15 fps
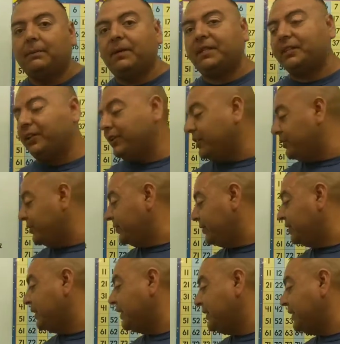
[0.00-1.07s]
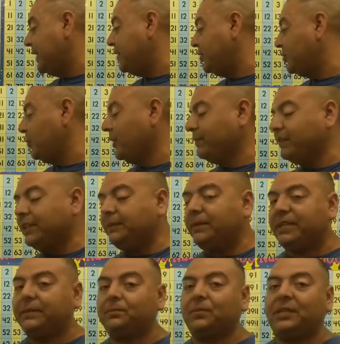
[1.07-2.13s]
but there's a 10 or 12
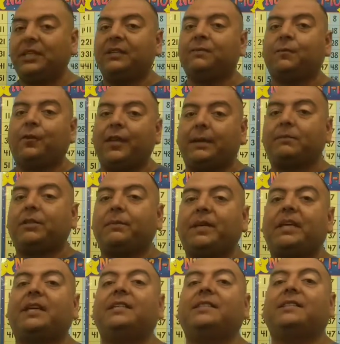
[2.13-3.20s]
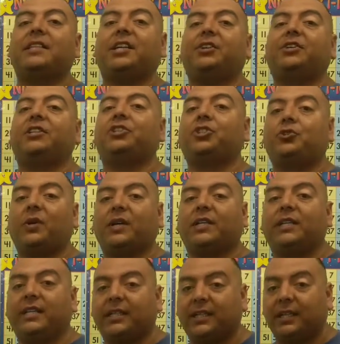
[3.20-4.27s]
limit for them to be considered a
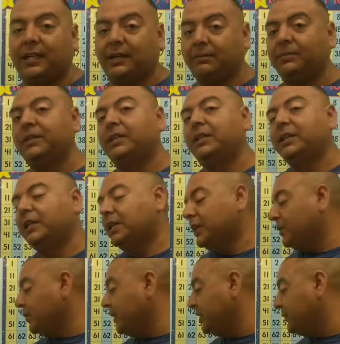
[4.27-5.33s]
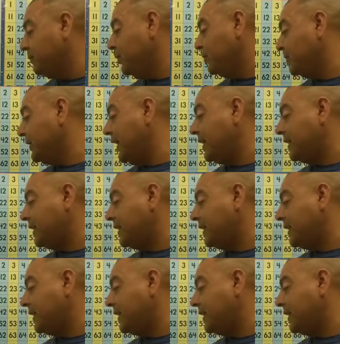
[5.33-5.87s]
struggling club, which most